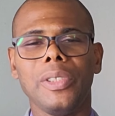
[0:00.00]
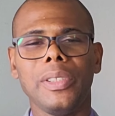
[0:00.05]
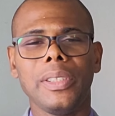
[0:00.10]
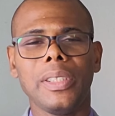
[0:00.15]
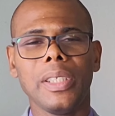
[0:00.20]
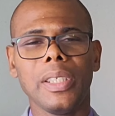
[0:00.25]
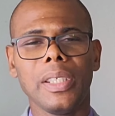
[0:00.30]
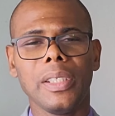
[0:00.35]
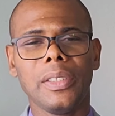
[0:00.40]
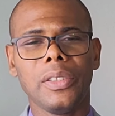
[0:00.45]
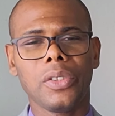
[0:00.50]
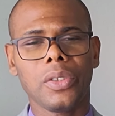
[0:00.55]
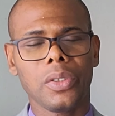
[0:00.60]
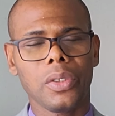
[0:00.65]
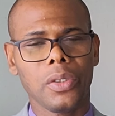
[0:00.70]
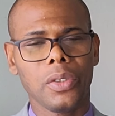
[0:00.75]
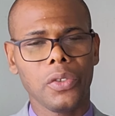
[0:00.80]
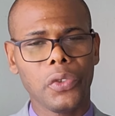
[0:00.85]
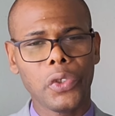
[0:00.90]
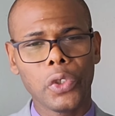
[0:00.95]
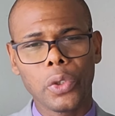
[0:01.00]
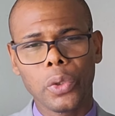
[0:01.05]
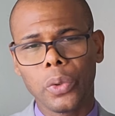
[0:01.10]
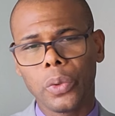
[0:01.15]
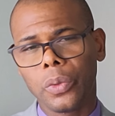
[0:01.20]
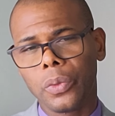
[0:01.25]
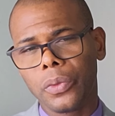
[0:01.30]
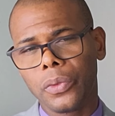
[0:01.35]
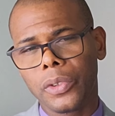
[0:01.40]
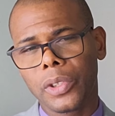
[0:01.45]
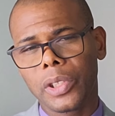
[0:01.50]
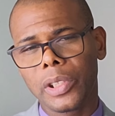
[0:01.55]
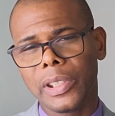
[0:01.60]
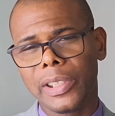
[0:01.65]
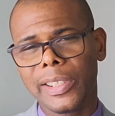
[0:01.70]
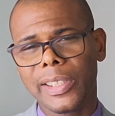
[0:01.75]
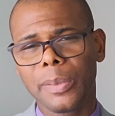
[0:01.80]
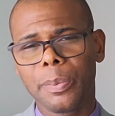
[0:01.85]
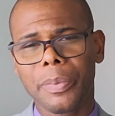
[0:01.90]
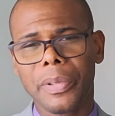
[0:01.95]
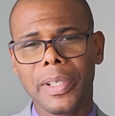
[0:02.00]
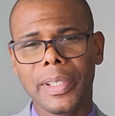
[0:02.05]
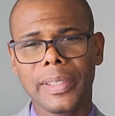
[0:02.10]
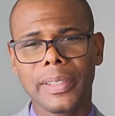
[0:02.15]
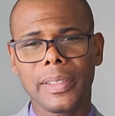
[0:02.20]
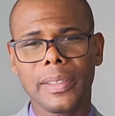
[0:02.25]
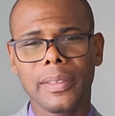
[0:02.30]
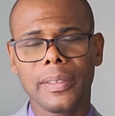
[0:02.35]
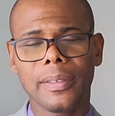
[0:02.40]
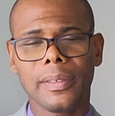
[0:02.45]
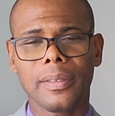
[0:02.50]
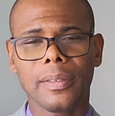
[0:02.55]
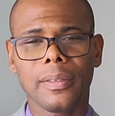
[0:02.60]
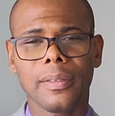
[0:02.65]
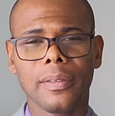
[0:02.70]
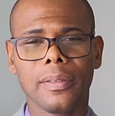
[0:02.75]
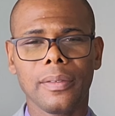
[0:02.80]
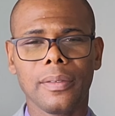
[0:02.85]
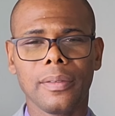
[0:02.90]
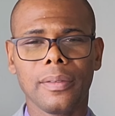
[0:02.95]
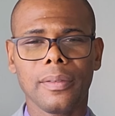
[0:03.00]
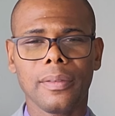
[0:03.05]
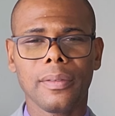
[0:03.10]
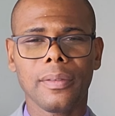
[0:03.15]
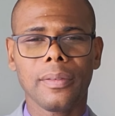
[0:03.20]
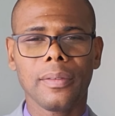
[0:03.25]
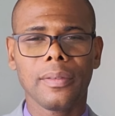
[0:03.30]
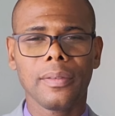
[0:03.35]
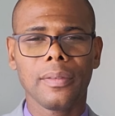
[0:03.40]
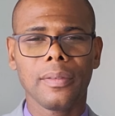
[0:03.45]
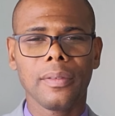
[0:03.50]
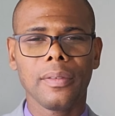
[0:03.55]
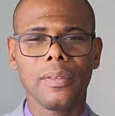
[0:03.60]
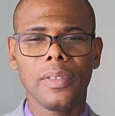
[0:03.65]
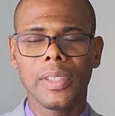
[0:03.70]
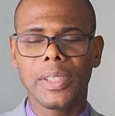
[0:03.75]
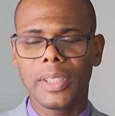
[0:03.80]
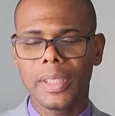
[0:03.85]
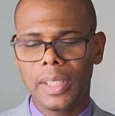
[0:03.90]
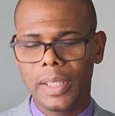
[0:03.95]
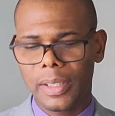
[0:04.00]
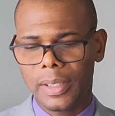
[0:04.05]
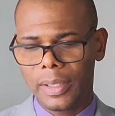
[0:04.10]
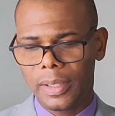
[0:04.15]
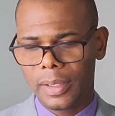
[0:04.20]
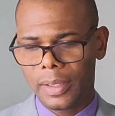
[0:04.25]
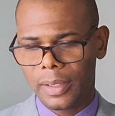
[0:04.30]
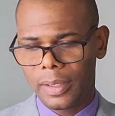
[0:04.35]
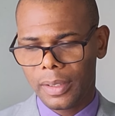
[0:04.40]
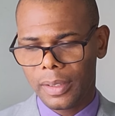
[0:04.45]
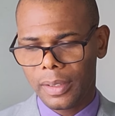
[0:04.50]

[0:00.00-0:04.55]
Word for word: you said no to this person. You said,